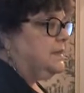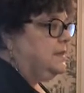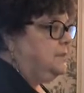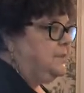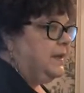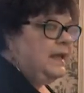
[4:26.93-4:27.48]

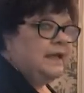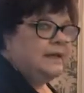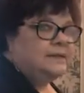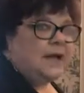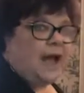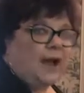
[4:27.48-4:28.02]
in
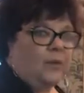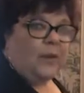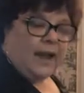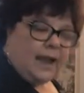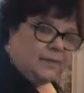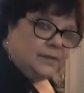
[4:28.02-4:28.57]
big
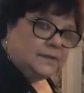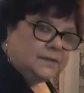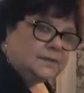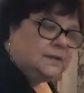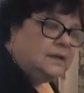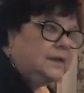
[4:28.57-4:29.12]

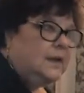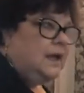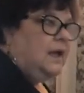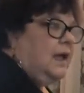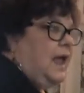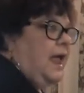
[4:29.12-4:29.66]
dioramas,
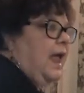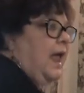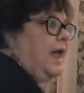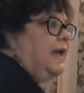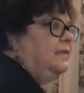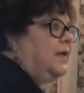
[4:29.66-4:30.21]

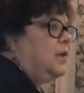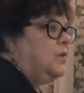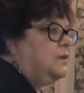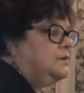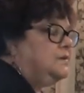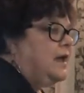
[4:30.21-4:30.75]
and they
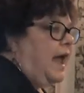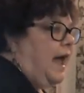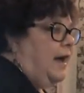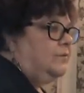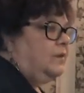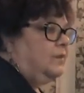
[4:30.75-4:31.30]
would
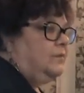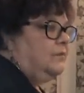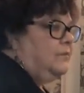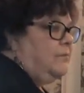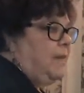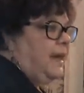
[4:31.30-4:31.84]
have
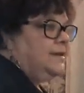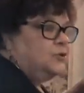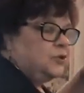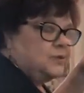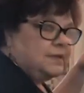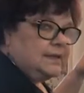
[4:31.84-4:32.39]

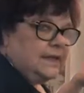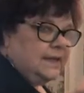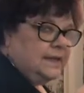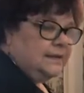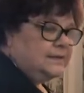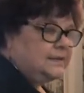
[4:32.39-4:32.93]
manger
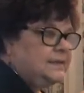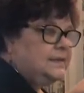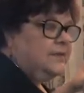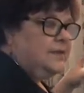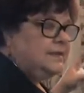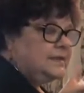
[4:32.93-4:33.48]
scenes,
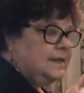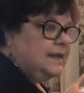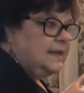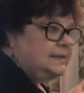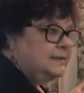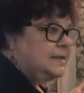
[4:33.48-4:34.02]
nativity
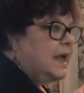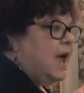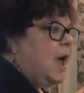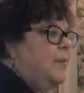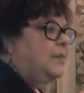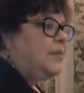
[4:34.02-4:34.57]
scenes,
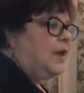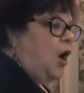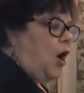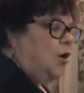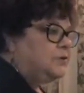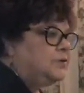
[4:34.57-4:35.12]
but they
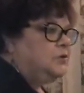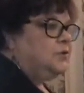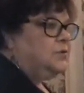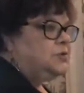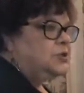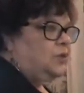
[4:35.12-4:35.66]
also
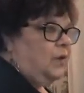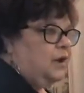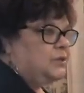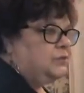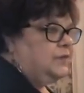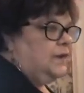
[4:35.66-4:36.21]
used the
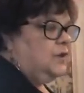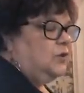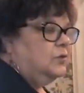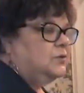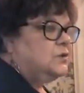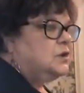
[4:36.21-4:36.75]
creche
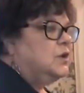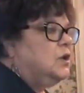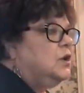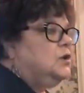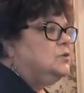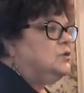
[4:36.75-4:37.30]
figures
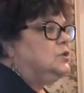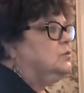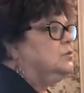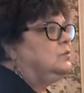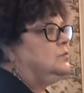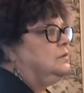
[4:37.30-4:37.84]

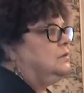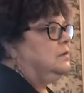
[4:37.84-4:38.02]
to